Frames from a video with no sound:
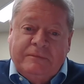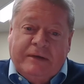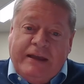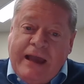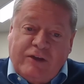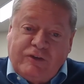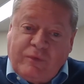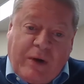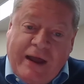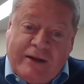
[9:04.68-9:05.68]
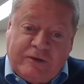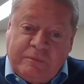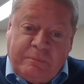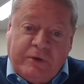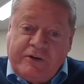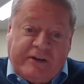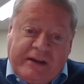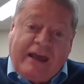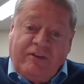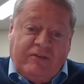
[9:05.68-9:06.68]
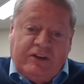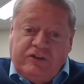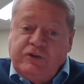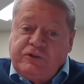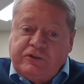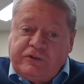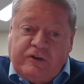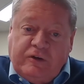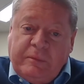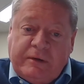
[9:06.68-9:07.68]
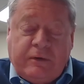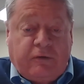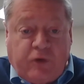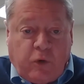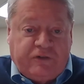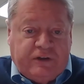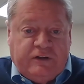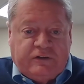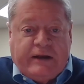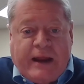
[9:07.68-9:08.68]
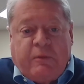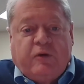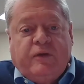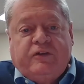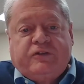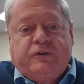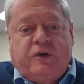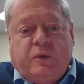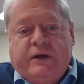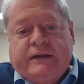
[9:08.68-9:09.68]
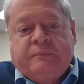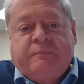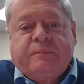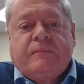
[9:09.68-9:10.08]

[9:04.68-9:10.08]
he has the right to put her to death if he chooses to, but of course he's enamored with his new queen